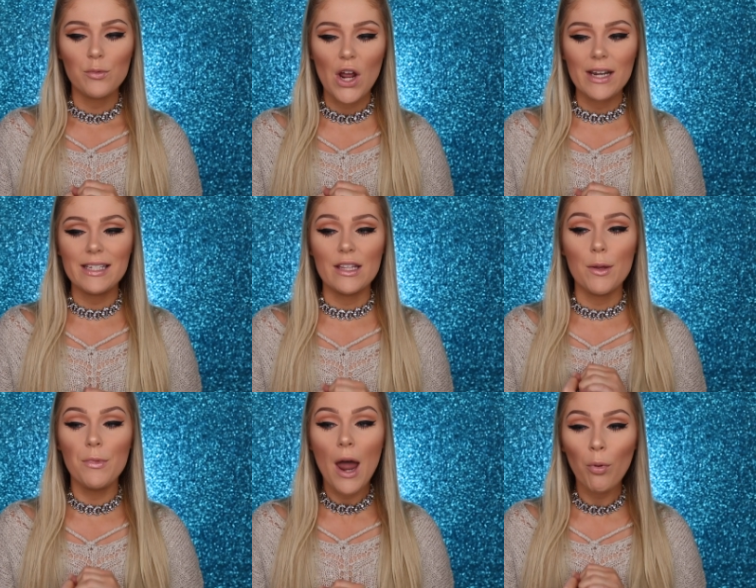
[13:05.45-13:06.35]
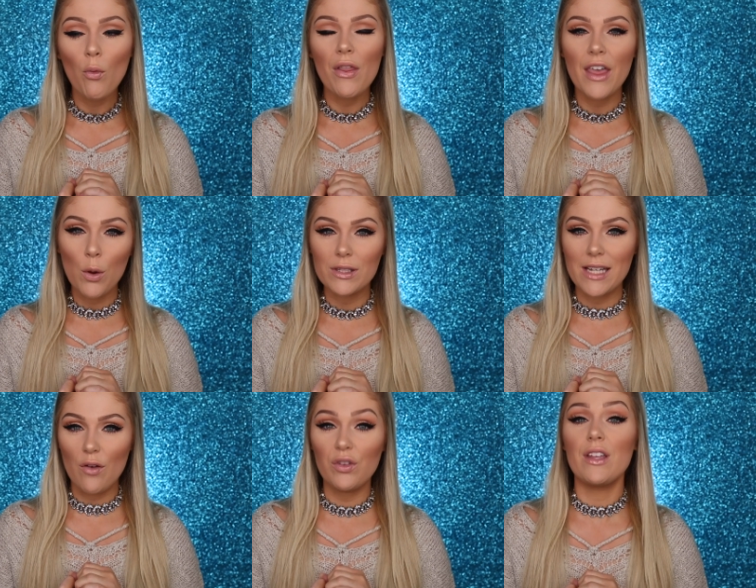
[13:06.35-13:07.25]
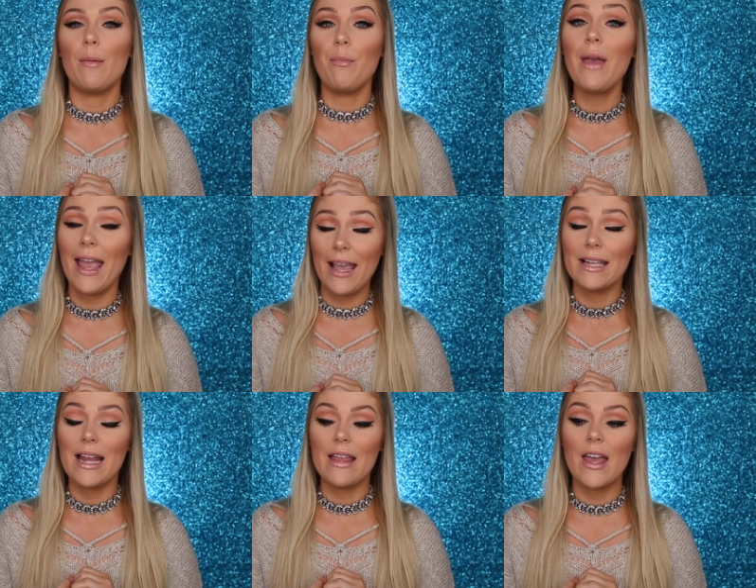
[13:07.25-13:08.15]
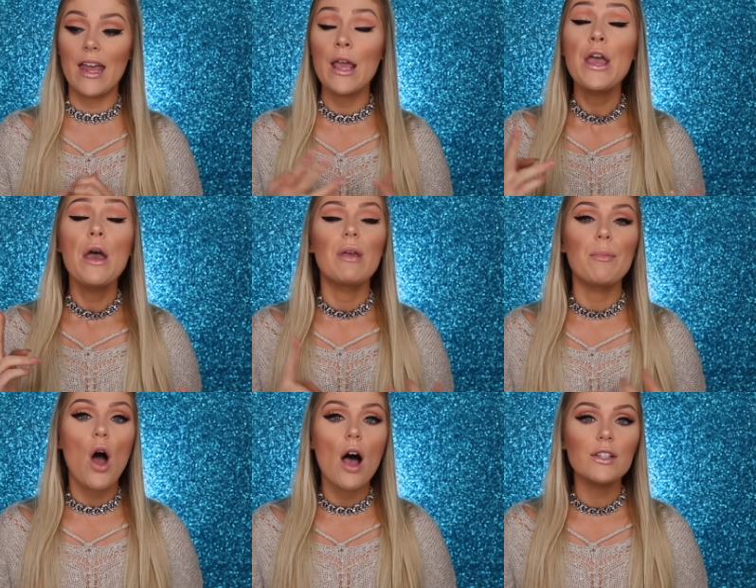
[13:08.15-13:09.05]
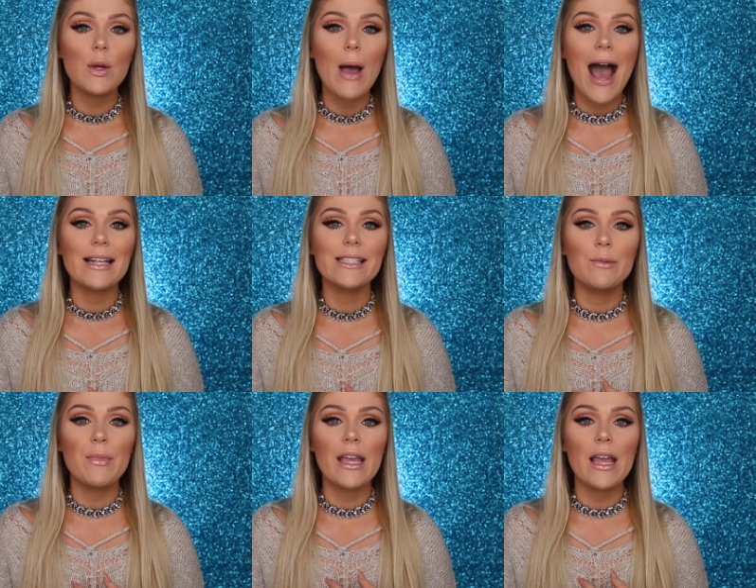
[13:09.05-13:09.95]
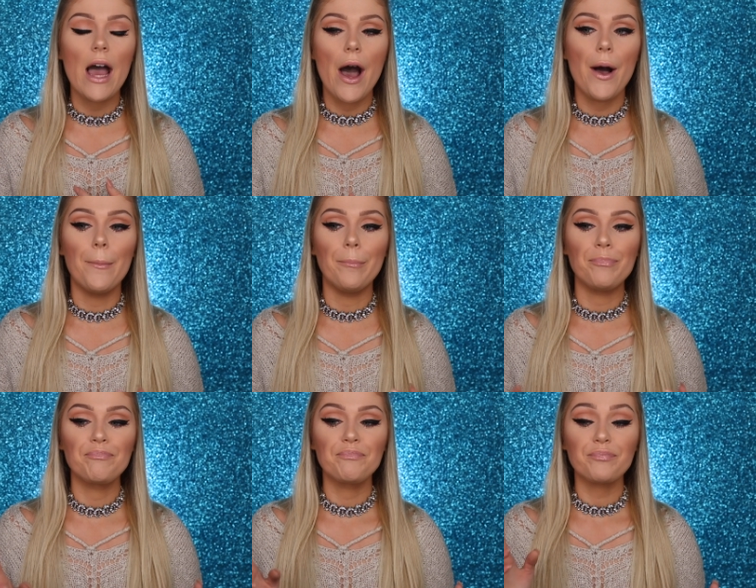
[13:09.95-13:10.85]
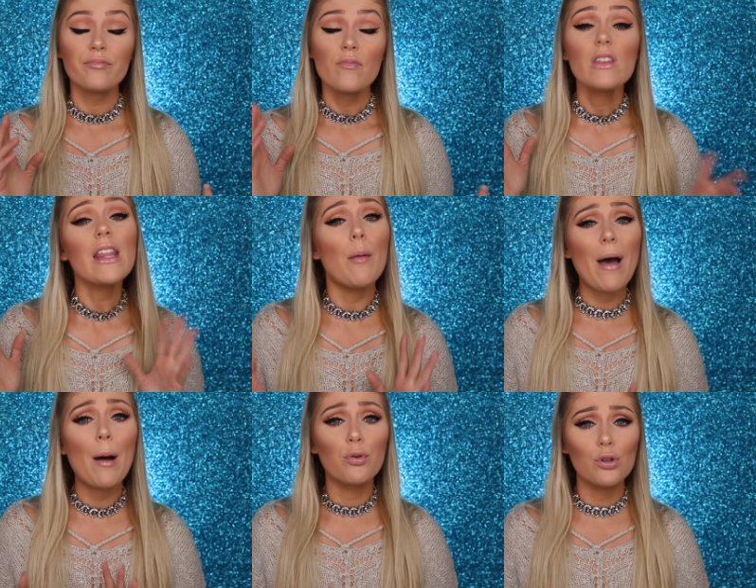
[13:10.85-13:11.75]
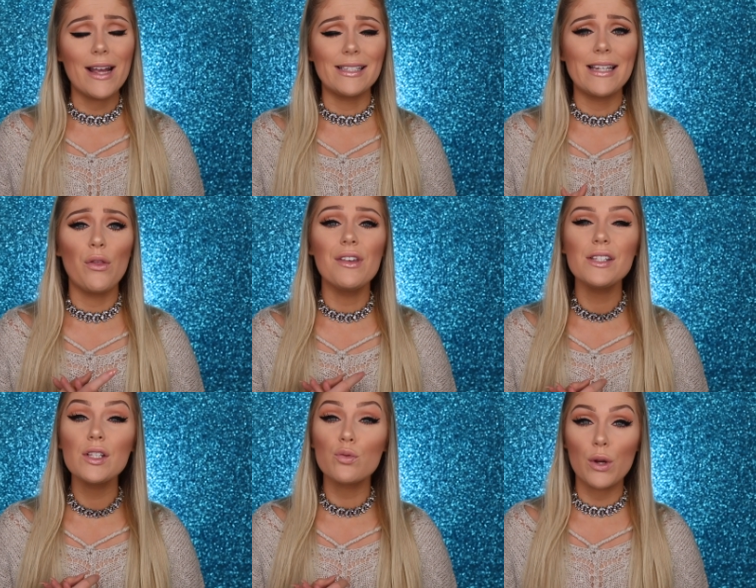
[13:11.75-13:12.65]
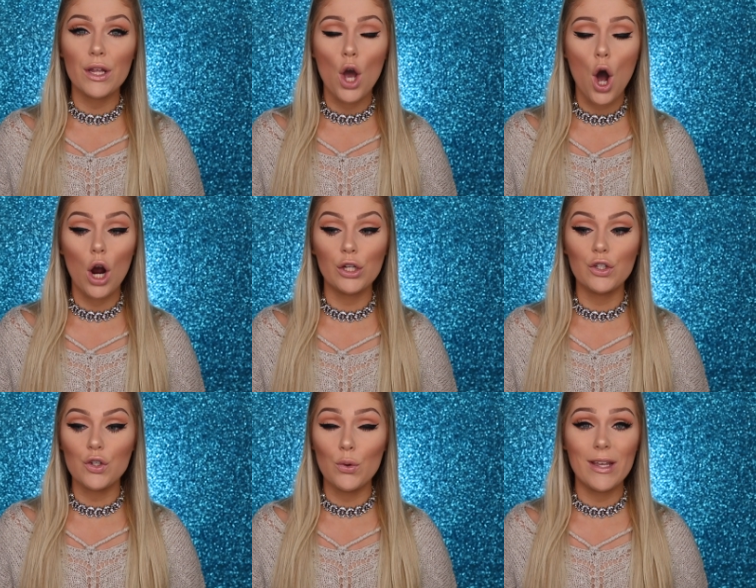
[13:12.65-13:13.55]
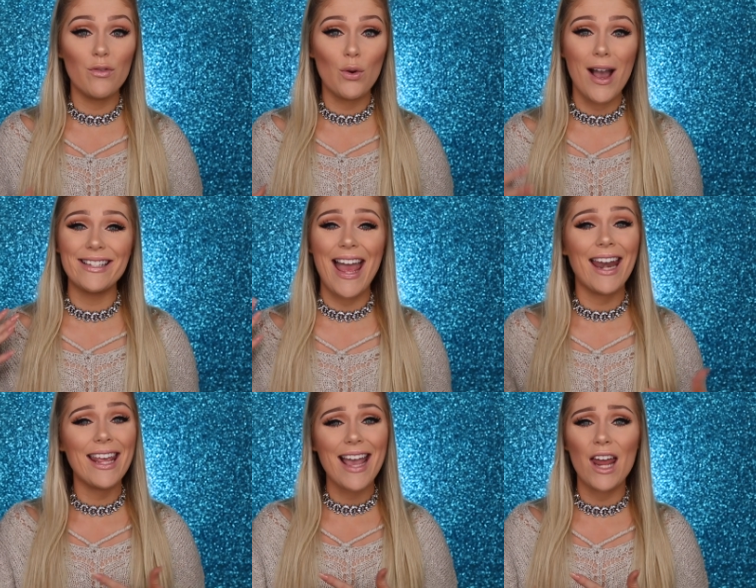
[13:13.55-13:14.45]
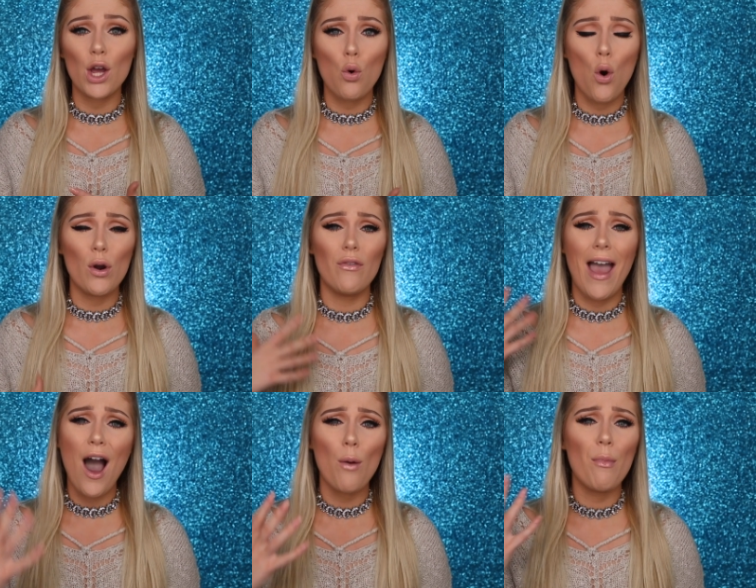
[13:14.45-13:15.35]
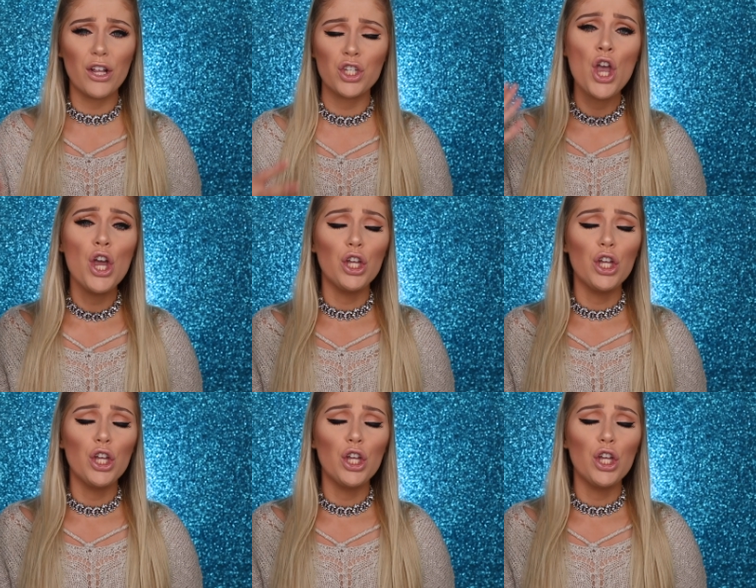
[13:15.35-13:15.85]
trying to see, the number one thing was definitely the pain. And then people also asked me, um, about price. Now this is really hard to give you guys any kind of quote of how much